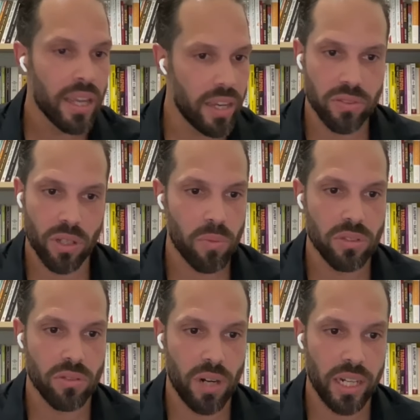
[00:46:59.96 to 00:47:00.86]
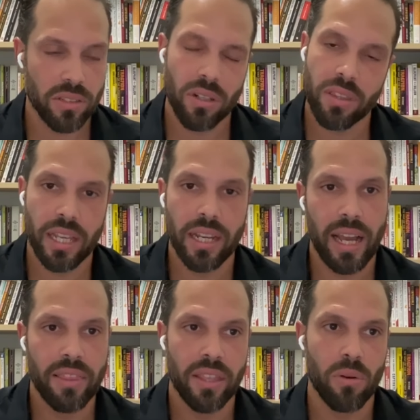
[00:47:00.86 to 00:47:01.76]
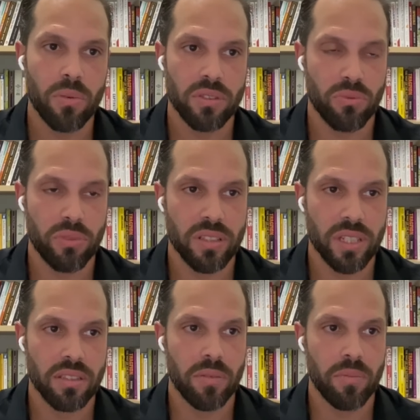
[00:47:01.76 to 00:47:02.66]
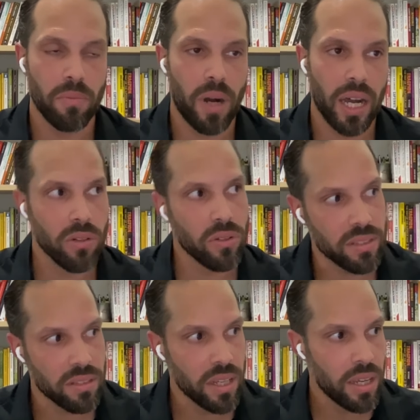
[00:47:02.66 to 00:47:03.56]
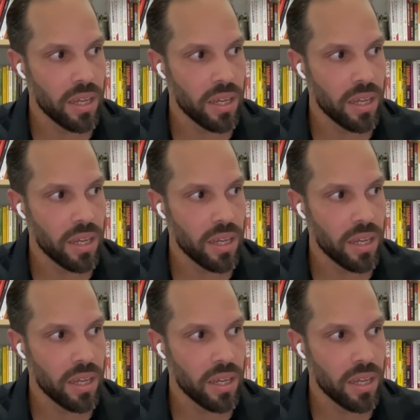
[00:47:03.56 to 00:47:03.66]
If someone's a rock star, I think always a 360 model is,